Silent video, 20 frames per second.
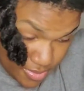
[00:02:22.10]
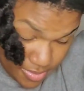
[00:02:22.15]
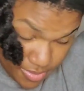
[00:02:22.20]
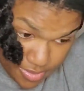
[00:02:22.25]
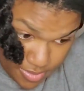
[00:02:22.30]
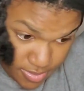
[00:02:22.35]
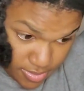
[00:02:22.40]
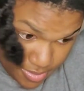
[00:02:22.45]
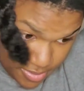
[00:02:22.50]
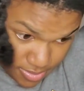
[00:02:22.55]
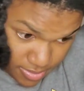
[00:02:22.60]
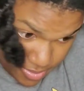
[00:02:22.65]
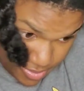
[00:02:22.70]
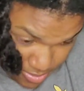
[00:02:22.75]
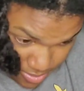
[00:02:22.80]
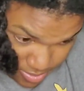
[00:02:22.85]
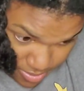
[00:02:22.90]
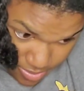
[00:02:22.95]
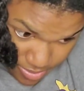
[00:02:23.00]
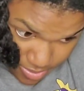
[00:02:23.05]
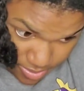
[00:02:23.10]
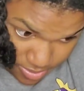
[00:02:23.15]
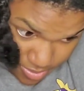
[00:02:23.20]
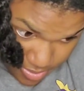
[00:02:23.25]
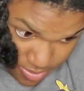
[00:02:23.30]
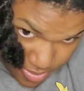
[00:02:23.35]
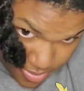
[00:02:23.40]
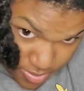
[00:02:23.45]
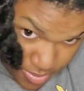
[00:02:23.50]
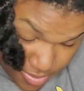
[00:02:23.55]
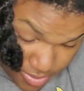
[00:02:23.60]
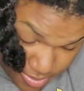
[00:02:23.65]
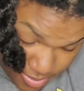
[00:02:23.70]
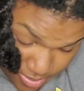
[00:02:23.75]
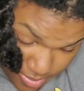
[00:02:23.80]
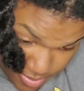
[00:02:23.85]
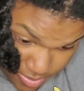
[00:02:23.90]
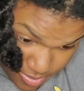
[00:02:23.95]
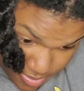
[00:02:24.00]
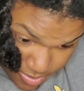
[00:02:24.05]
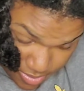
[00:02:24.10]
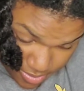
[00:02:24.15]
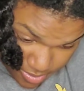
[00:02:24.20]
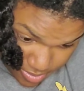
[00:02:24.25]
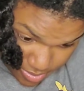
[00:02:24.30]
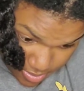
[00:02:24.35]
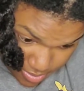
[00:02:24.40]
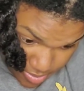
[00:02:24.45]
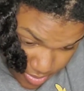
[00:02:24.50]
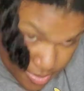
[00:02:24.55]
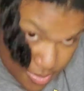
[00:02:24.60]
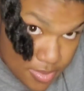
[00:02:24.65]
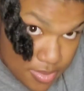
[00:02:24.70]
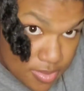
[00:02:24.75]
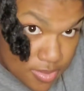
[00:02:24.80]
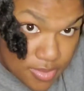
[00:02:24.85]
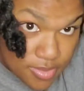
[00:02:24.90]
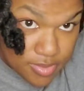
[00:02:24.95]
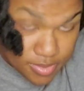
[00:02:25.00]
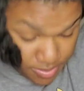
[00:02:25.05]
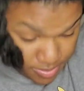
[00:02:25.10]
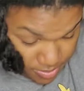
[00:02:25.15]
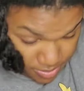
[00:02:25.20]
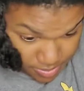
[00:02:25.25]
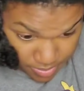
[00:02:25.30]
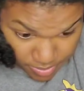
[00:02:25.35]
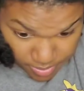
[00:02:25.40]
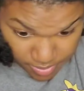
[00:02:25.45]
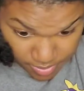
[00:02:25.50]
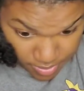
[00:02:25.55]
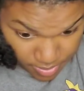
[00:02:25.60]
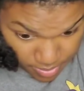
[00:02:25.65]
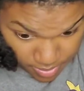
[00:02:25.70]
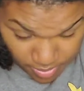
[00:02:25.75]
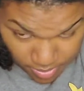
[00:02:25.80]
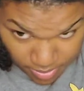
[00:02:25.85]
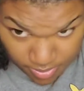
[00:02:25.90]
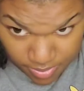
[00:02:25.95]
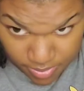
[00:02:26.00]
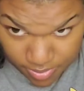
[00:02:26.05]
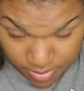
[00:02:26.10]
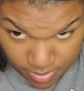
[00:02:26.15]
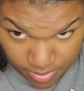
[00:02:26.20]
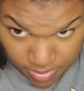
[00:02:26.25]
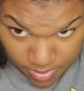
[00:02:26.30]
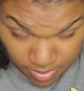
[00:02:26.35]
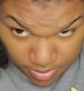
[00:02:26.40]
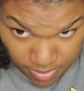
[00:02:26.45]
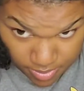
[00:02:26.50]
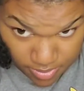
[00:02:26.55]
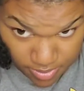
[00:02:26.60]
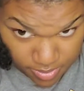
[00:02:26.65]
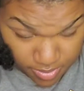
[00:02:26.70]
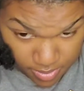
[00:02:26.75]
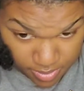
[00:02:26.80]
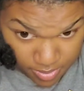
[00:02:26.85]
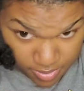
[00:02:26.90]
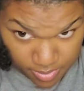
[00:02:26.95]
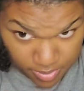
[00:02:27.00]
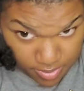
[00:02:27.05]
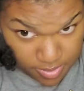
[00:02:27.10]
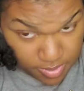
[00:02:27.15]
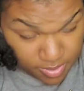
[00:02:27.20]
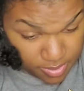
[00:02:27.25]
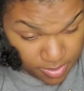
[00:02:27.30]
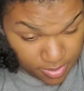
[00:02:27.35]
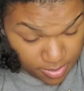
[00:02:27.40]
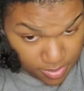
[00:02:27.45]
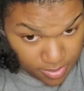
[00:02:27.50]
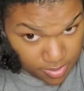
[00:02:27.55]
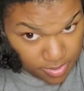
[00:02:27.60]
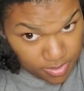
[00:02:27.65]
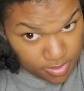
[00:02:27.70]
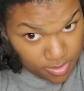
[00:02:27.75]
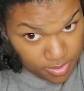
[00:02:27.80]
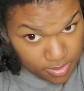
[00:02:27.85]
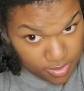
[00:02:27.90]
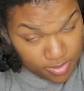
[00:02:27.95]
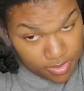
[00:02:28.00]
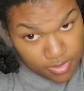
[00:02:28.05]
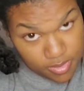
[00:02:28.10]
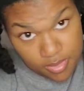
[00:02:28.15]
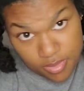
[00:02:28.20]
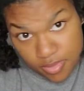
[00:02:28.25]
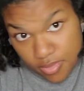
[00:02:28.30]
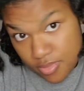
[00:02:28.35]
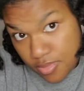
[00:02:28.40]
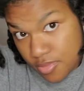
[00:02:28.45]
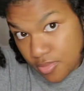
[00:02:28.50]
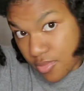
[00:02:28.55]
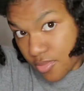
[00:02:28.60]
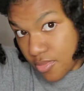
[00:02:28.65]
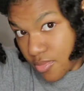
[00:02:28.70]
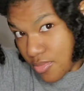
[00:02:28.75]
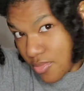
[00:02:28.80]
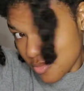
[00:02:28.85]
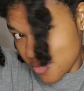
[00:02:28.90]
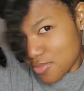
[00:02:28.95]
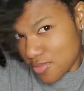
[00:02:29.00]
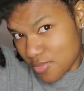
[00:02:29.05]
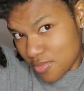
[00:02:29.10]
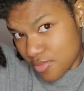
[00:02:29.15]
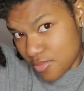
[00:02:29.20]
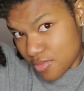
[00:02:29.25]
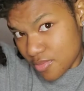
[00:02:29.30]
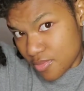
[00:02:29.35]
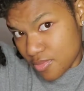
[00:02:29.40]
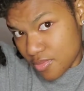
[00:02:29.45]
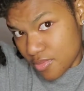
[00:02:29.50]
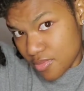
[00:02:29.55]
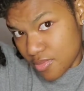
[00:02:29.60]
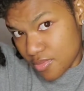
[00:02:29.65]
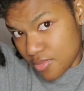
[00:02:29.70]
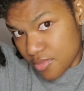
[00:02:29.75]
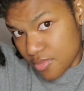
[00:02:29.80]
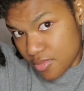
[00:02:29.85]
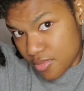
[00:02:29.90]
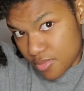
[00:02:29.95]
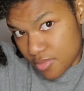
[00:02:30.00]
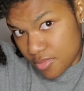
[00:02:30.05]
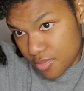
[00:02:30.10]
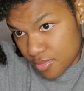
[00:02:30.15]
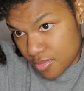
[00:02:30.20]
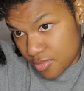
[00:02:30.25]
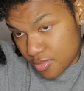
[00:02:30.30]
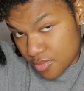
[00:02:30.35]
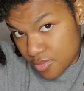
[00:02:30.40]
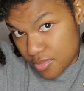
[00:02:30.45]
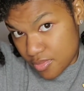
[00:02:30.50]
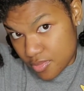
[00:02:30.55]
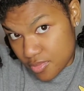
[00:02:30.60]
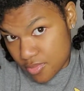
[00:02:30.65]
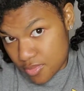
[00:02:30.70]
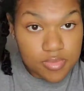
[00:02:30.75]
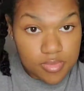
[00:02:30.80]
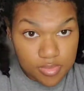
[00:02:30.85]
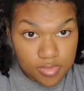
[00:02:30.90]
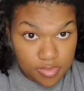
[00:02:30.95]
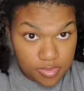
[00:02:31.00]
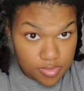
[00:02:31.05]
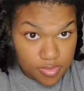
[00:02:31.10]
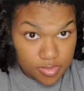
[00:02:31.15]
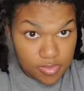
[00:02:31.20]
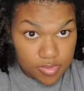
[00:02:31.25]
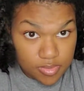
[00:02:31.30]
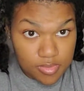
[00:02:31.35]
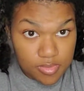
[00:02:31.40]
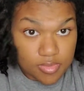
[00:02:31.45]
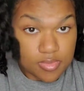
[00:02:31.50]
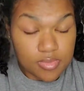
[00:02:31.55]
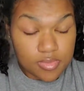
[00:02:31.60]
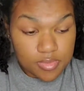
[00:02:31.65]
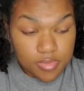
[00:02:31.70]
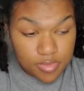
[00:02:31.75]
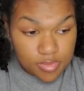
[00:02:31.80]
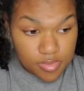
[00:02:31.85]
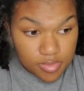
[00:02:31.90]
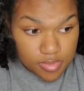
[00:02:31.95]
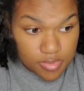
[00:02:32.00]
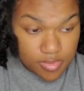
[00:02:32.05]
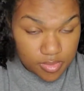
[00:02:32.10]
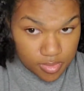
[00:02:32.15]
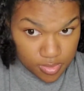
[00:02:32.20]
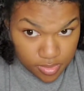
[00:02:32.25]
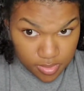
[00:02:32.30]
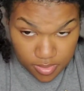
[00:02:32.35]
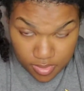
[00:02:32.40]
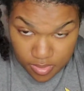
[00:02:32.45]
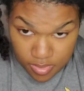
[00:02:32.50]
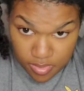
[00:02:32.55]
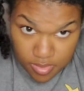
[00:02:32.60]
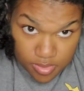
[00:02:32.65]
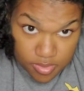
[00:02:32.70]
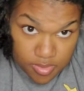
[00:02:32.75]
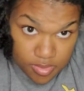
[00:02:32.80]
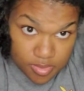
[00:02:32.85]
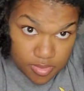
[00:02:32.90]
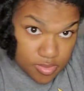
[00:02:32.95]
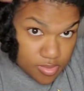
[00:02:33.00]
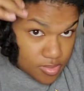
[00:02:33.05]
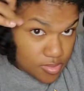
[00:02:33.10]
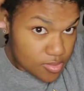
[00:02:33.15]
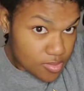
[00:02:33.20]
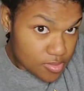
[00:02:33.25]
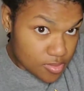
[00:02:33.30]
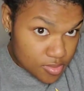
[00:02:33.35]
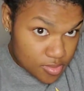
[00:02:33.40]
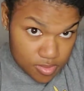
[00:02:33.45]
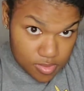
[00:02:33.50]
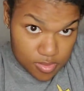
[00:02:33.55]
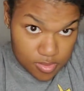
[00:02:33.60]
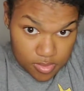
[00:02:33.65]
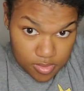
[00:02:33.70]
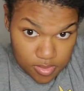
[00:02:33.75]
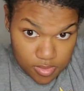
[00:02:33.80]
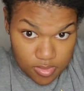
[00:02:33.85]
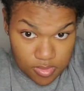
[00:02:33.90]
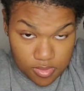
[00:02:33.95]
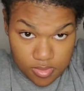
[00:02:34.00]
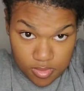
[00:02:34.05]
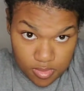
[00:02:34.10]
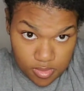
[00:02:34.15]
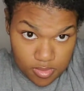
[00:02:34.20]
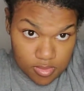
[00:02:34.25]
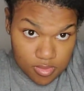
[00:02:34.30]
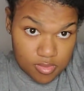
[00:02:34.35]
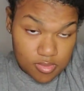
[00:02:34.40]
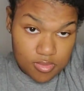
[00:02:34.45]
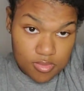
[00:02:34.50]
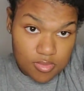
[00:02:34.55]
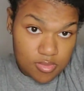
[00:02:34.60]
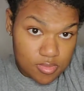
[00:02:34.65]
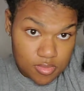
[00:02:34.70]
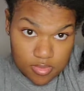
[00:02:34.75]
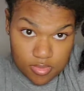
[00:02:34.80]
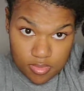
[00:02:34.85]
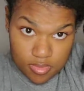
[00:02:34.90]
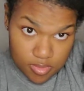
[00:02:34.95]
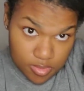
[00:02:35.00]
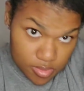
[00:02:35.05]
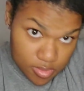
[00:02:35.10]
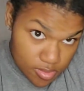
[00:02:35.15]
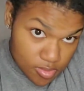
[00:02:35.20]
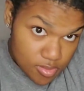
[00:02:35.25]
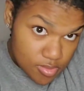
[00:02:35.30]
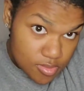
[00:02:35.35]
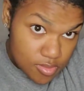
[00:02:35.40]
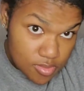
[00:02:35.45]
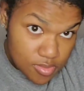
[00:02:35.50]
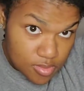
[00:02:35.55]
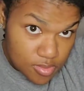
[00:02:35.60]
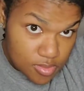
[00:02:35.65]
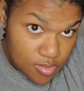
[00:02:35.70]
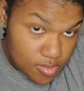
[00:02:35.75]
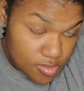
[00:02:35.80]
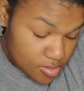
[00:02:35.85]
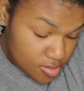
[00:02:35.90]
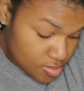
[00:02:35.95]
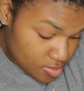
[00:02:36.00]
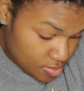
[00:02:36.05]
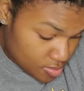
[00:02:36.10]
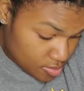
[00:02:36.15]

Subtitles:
oil as well. I like to heat it up in the microwave for a couple of seconds, obviously without the black top on, guys. And I heat it up for a little bit because I really like that warm feeling on my scalp with the oil. It's healthy for your hair, it's healthy for your scalp.